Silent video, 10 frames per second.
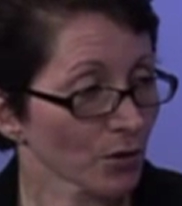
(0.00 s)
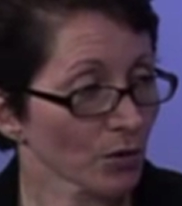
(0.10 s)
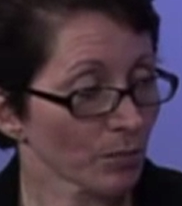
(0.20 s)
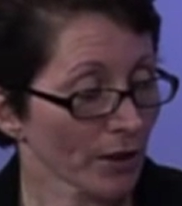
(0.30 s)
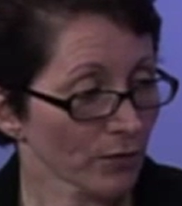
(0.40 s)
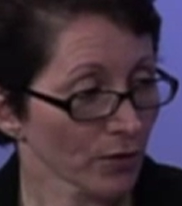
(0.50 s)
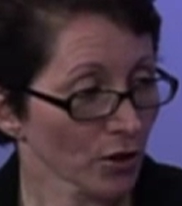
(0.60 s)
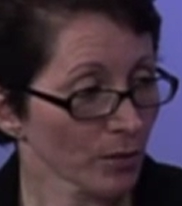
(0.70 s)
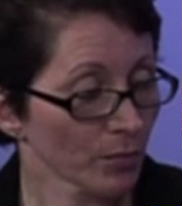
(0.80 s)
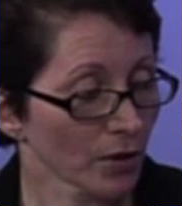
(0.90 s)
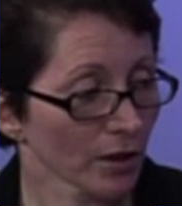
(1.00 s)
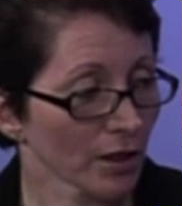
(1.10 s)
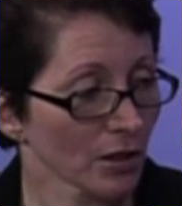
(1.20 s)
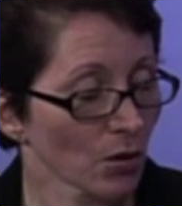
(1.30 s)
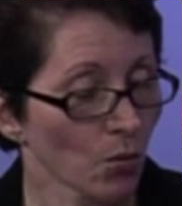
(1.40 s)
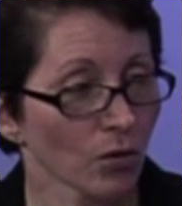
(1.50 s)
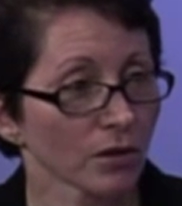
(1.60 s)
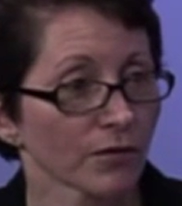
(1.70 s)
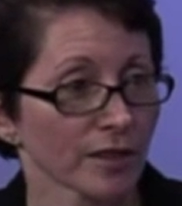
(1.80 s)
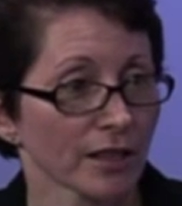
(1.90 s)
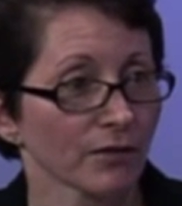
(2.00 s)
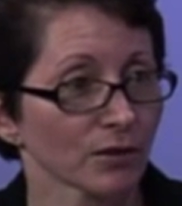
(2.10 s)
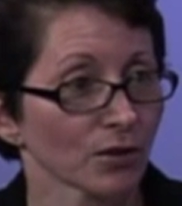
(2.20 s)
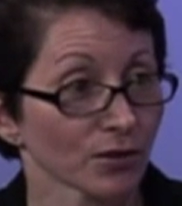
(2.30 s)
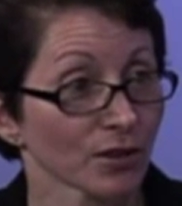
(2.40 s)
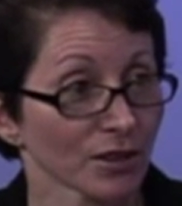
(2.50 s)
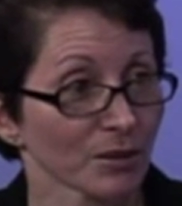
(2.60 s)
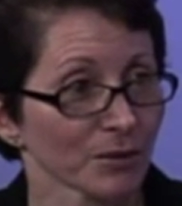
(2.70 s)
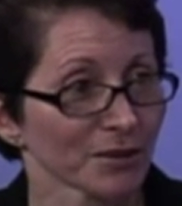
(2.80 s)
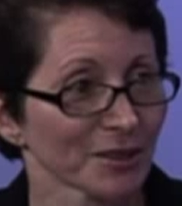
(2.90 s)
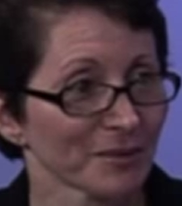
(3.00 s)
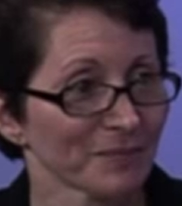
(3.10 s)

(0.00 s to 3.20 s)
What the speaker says: With my first book, all of us have a learning disability.